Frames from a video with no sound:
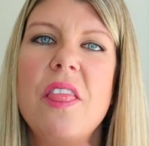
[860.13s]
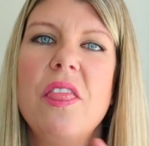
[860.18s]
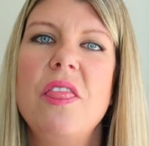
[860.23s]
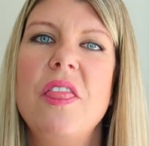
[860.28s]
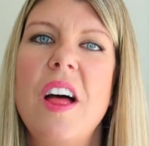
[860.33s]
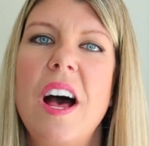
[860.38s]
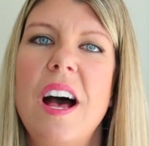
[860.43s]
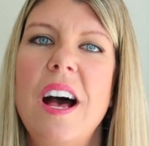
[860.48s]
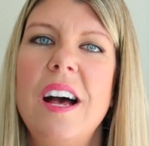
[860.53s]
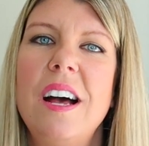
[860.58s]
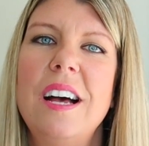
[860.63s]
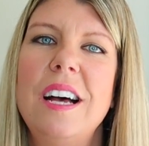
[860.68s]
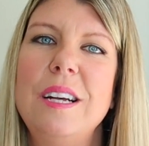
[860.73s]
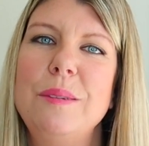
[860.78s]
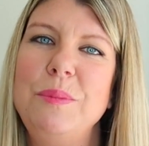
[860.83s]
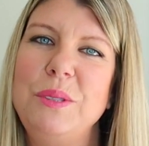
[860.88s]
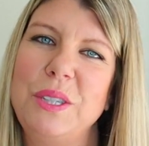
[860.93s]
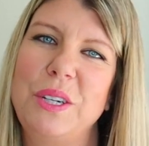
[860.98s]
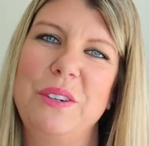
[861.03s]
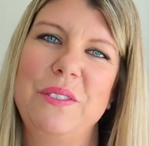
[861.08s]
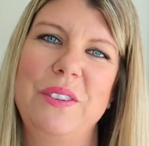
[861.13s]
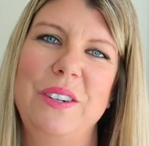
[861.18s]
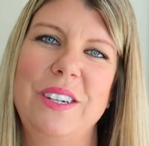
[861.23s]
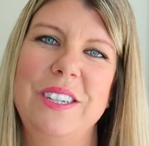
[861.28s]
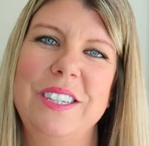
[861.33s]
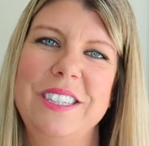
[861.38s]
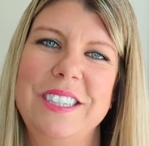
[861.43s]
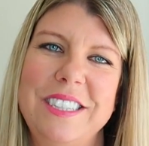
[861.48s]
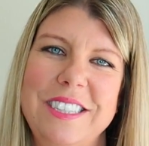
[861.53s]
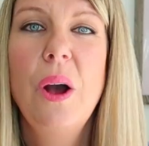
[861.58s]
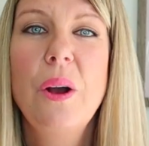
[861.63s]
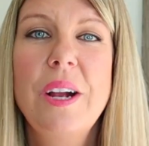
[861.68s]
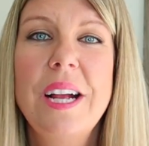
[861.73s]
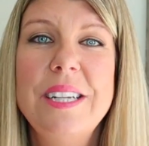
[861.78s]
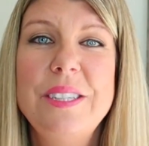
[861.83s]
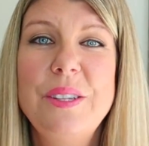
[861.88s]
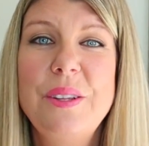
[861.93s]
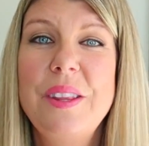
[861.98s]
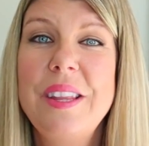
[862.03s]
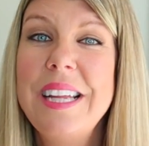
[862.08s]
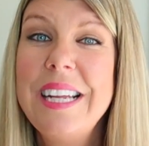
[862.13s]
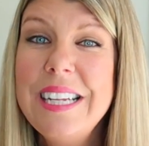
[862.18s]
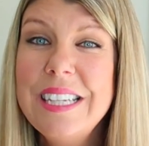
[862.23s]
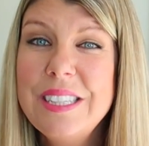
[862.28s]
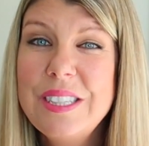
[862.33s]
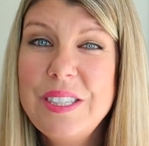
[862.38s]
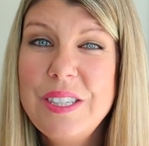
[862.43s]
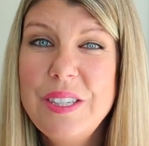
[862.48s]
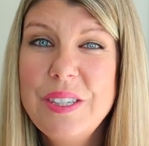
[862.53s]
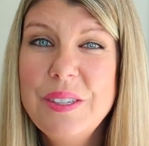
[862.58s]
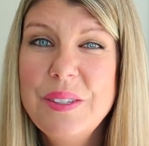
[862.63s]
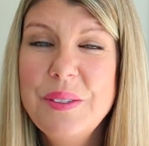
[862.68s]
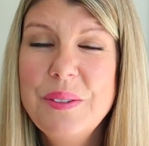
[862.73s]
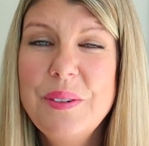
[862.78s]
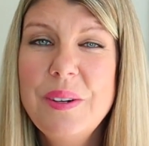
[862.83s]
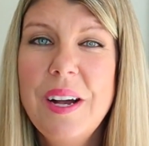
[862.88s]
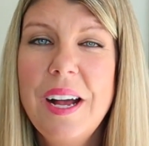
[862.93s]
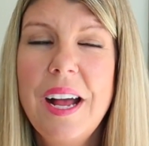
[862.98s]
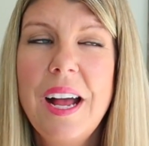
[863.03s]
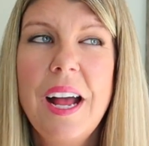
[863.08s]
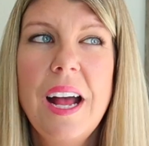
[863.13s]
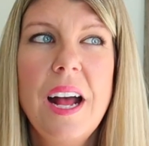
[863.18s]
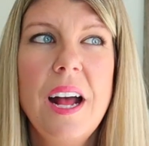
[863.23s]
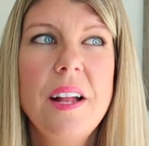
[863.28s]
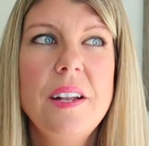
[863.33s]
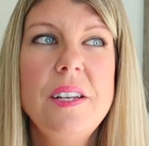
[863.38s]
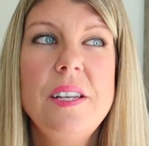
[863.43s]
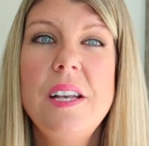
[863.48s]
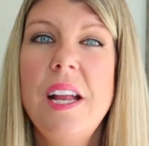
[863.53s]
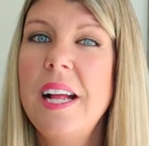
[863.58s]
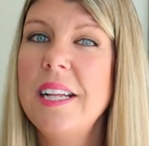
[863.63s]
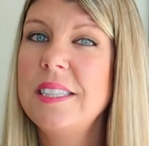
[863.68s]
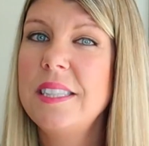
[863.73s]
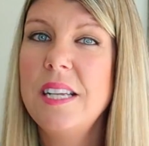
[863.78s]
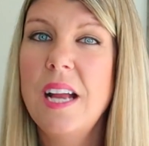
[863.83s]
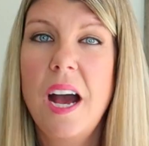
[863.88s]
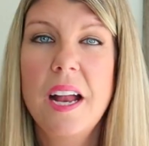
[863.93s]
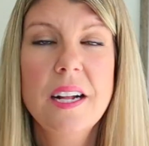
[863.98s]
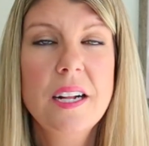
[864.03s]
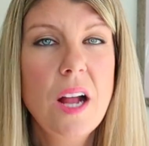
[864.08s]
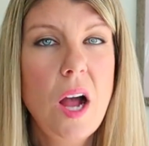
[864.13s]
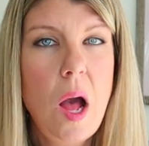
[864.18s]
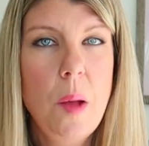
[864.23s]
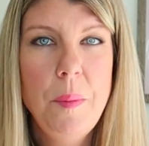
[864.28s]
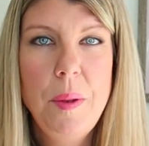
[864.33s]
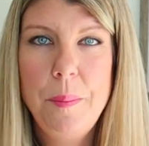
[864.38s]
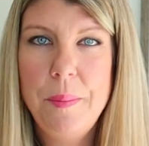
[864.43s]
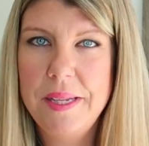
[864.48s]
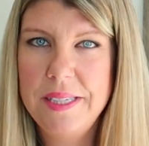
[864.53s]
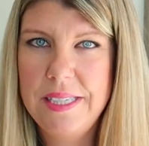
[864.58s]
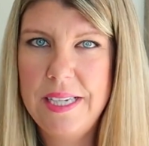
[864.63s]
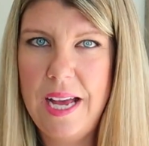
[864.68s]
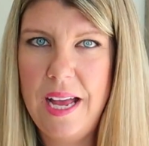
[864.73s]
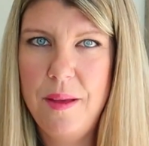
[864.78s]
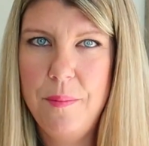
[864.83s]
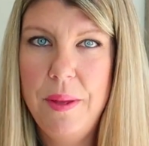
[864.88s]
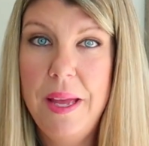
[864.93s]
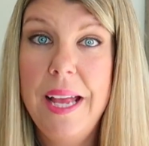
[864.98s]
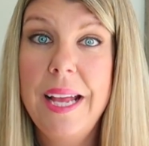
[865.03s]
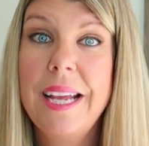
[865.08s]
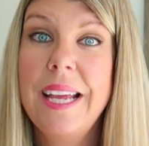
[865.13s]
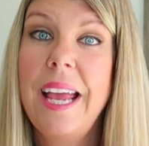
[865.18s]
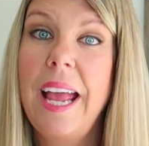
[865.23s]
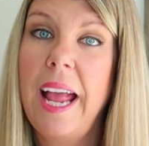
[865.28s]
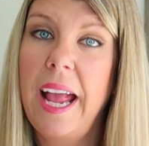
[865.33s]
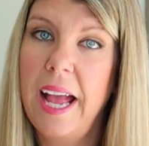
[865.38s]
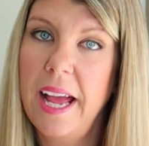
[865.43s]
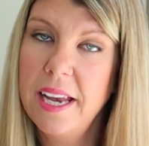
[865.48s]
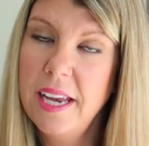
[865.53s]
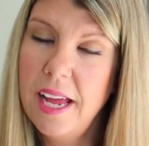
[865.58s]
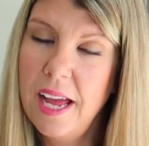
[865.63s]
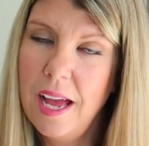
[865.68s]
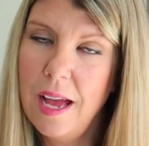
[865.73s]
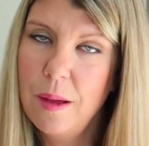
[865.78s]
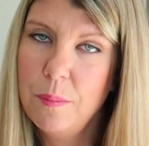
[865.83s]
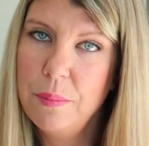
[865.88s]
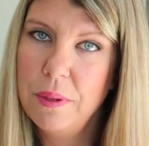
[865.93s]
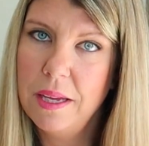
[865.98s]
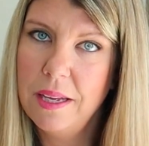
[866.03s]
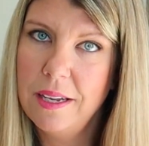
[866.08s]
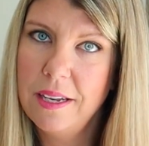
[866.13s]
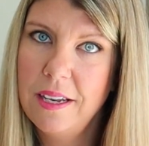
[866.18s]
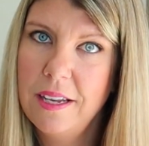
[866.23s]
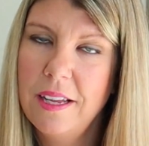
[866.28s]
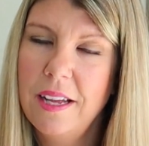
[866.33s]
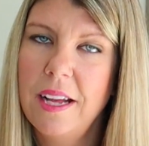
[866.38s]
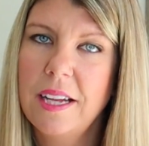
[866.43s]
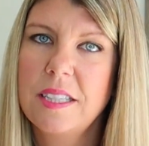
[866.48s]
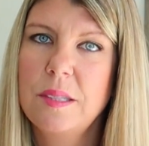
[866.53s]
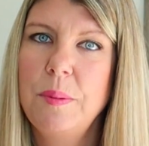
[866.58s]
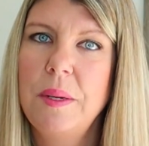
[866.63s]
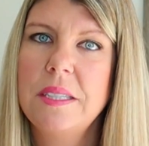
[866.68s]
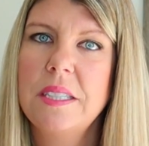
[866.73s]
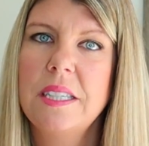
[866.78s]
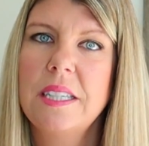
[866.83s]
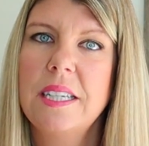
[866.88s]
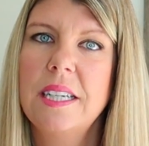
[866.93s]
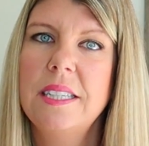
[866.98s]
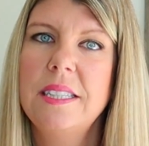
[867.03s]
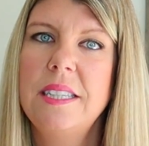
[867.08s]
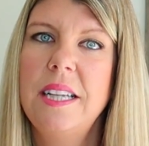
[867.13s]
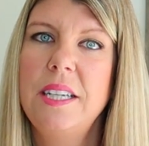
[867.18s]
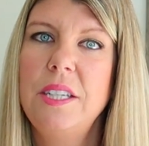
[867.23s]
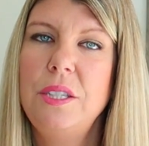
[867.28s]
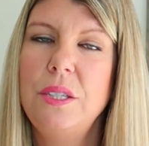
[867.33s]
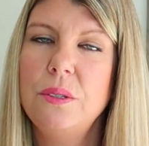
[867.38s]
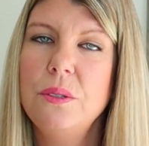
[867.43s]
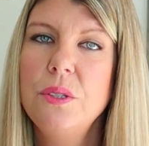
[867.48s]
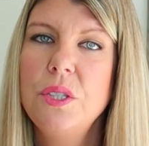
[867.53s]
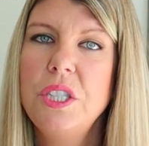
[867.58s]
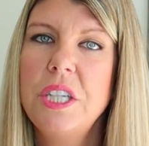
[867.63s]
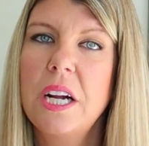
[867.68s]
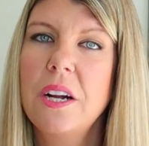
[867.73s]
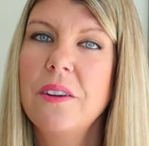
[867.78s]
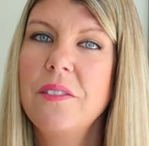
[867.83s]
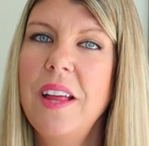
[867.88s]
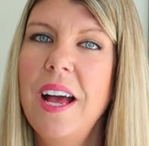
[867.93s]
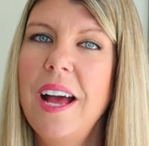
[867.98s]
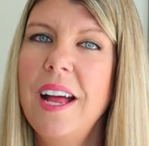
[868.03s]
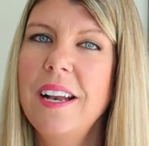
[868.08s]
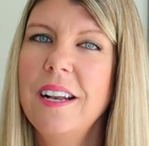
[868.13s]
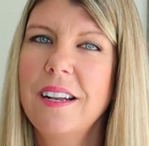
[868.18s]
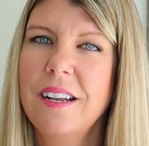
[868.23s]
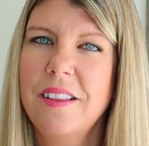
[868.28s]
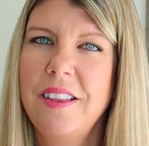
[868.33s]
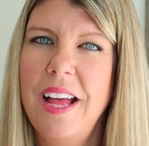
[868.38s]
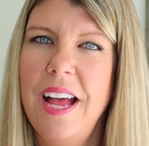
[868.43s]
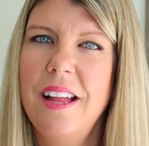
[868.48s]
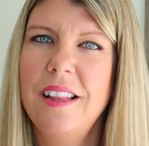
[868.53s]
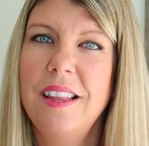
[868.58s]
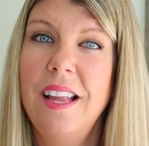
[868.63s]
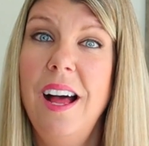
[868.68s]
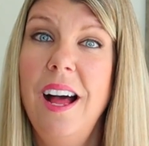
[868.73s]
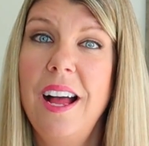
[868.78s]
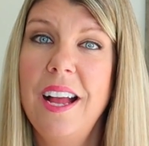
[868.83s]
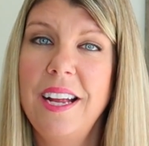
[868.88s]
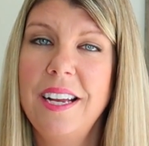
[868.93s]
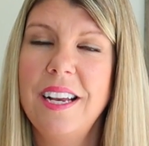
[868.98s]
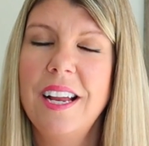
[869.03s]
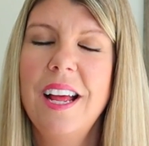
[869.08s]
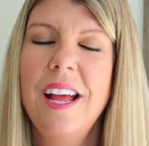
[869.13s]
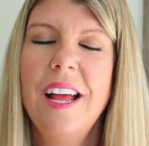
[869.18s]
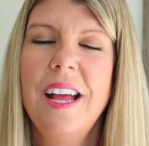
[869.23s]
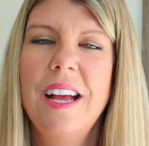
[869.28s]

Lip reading: the observer. Okay, so these two, it's not a common mistype. It can happen, especially because they do share that line.